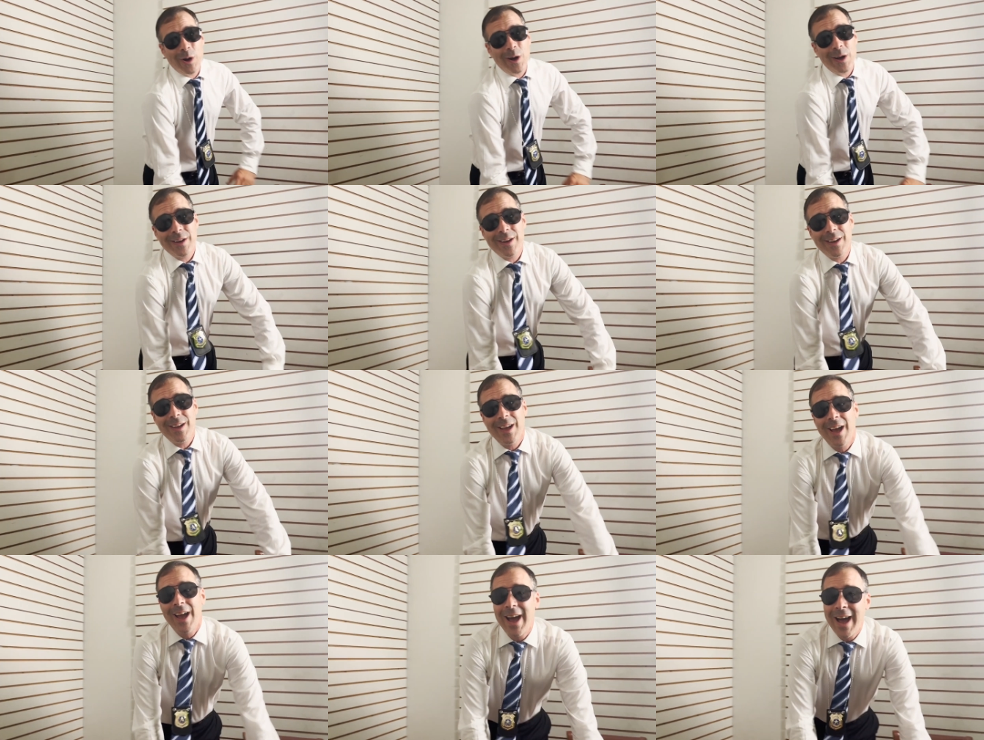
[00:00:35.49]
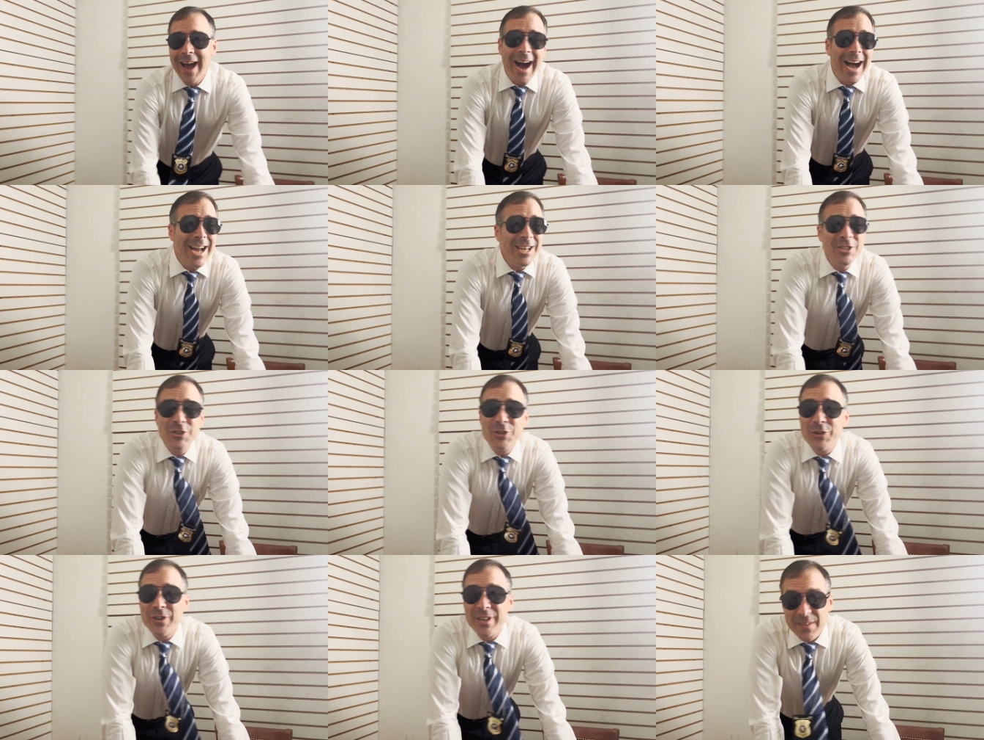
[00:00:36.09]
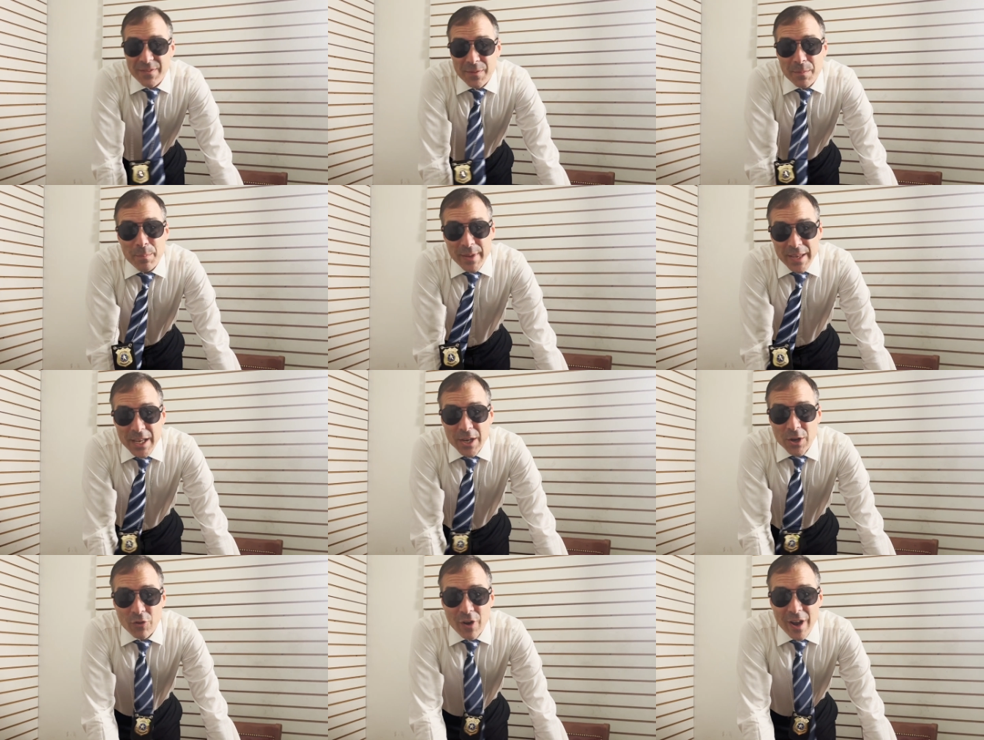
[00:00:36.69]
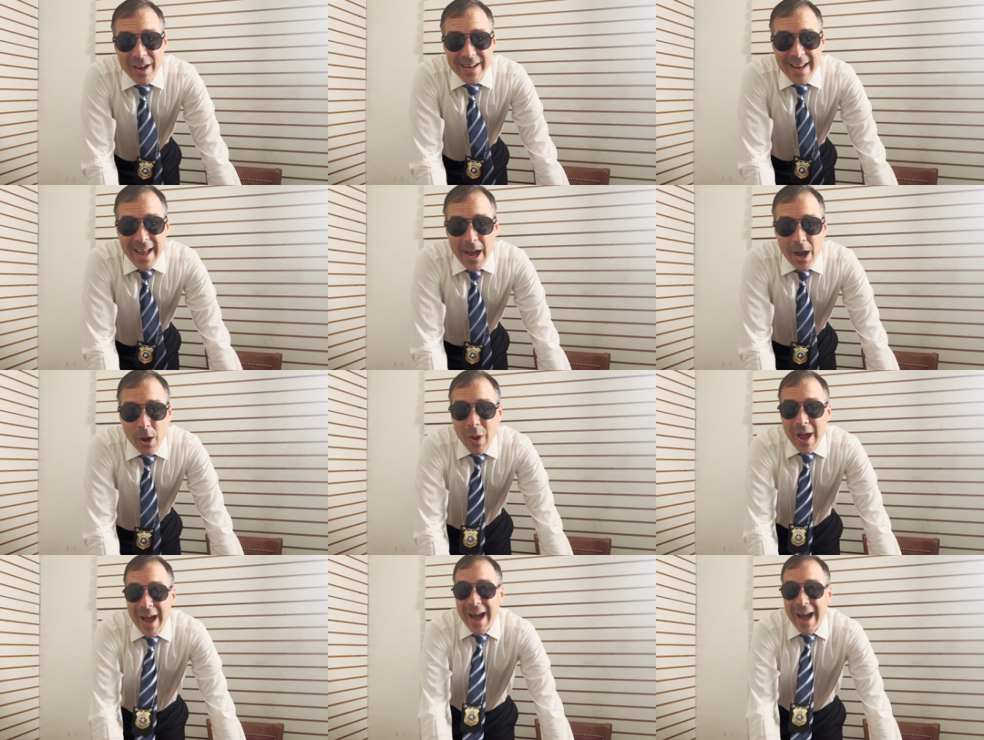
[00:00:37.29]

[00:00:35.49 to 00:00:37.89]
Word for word: Juan? I shouldn't even be here right now.